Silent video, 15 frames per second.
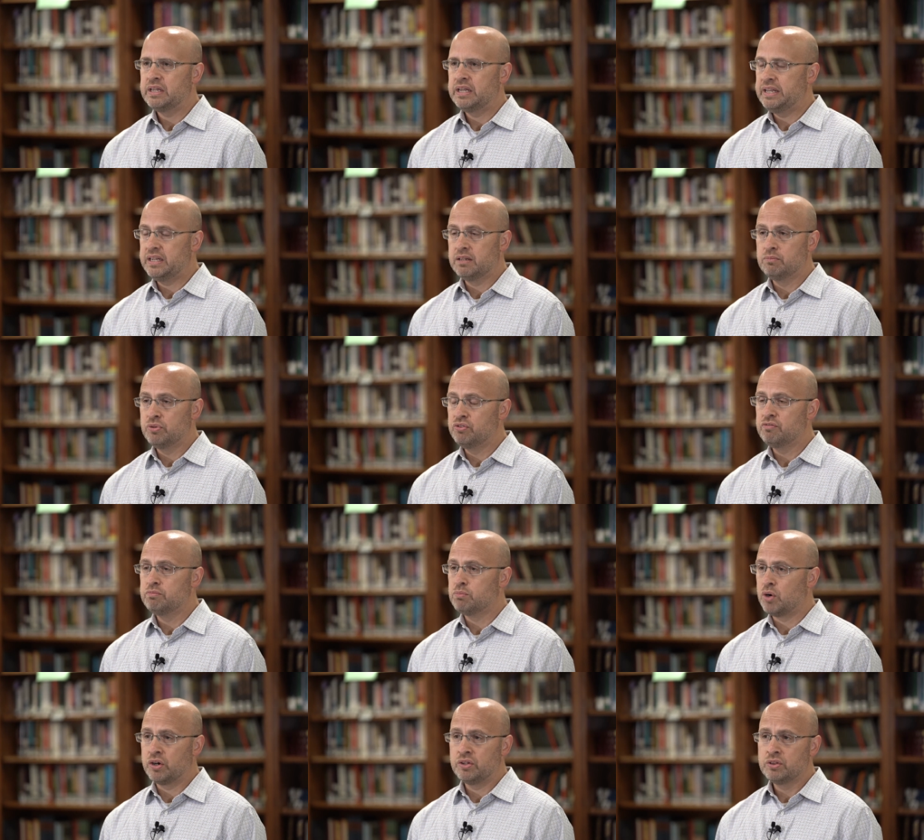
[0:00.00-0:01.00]
He can move
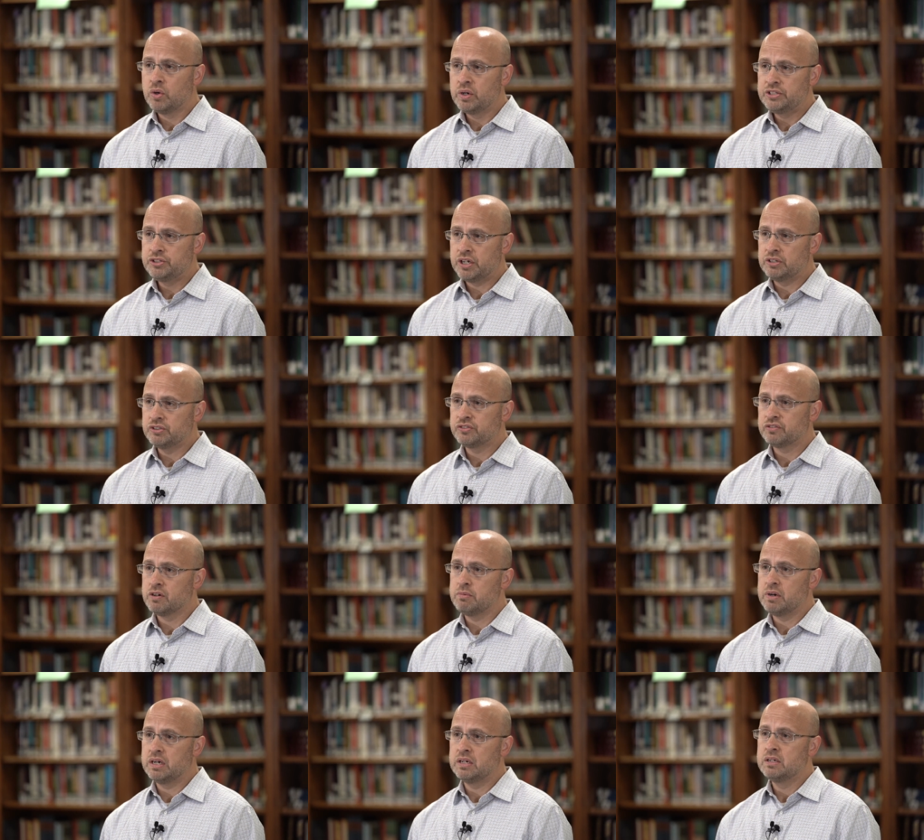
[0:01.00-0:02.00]
Martyn Lloyd-Jones
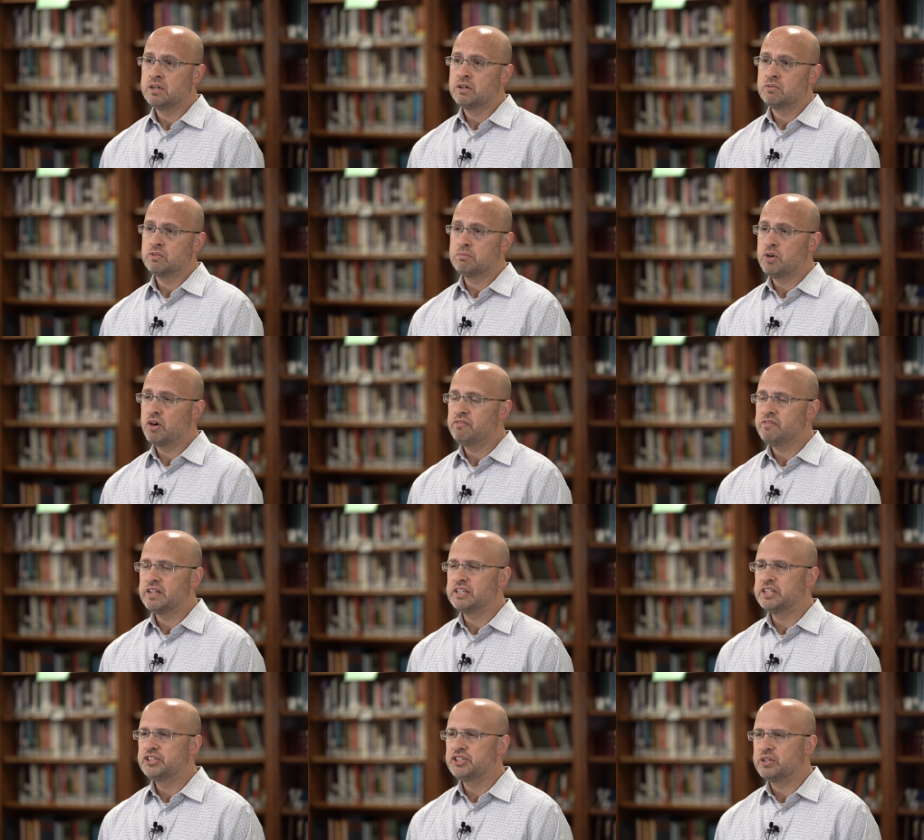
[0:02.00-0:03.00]
from a remote
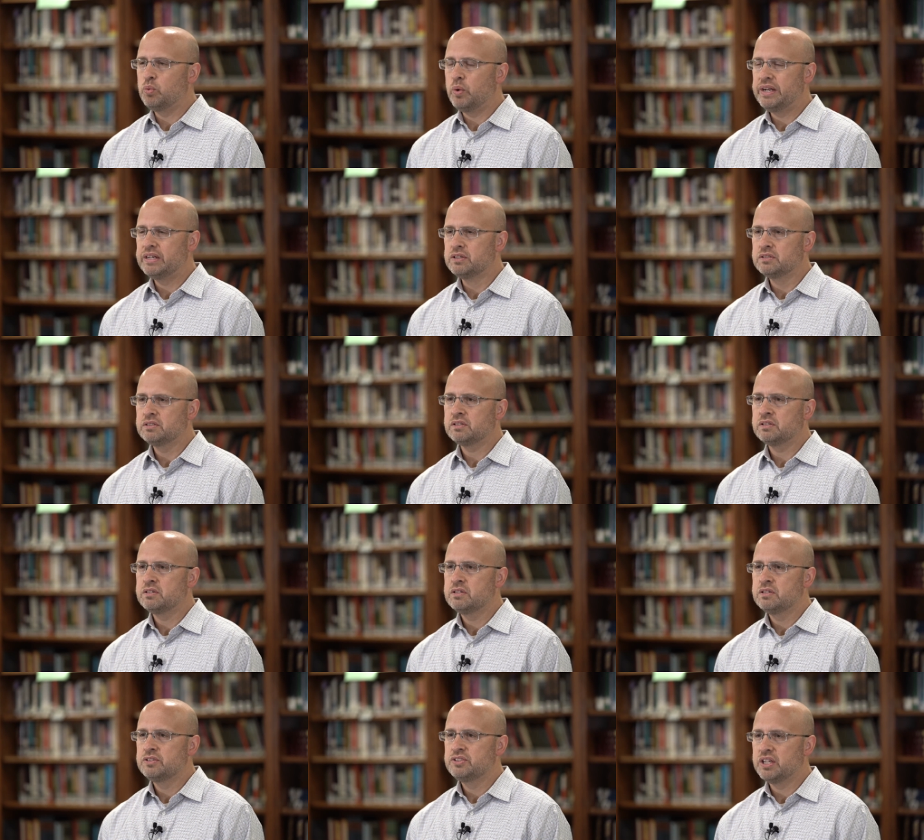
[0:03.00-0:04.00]
village in Wales
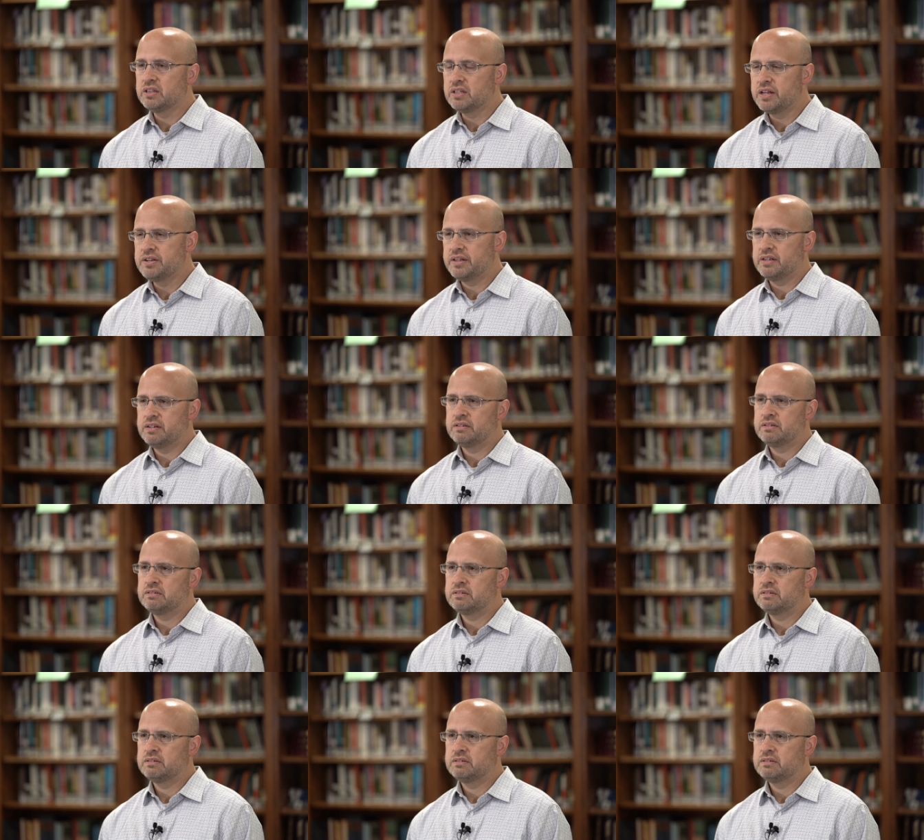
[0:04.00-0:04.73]
to London.